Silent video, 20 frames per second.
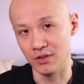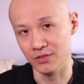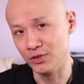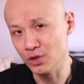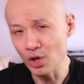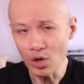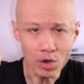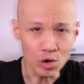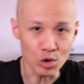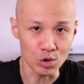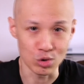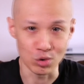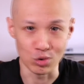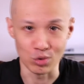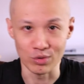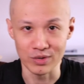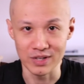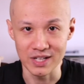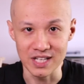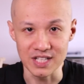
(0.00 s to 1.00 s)

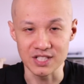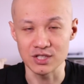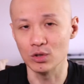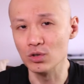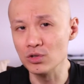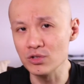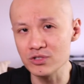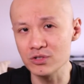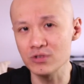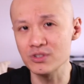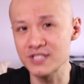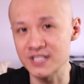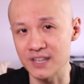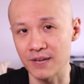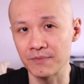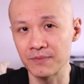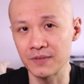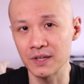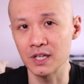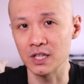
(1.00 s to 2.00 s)
No is also
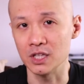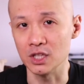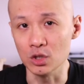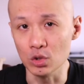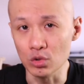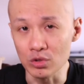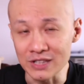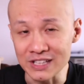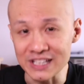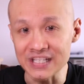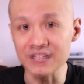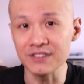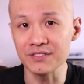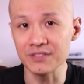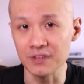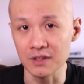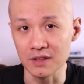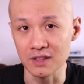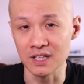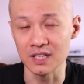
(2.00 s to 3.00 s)
something you
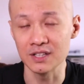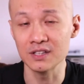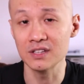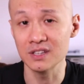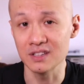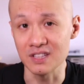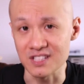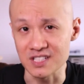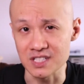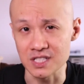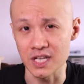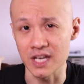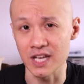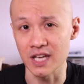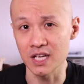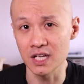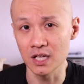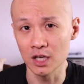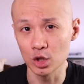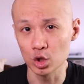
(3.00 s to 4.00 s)
need to learn to
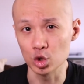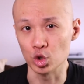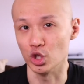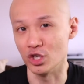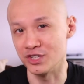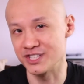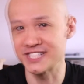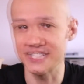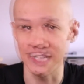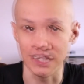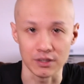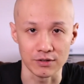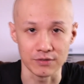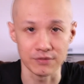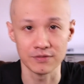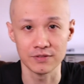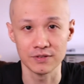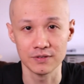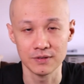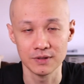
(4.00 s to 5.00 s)
say to
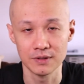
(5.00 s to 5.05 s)
yourself.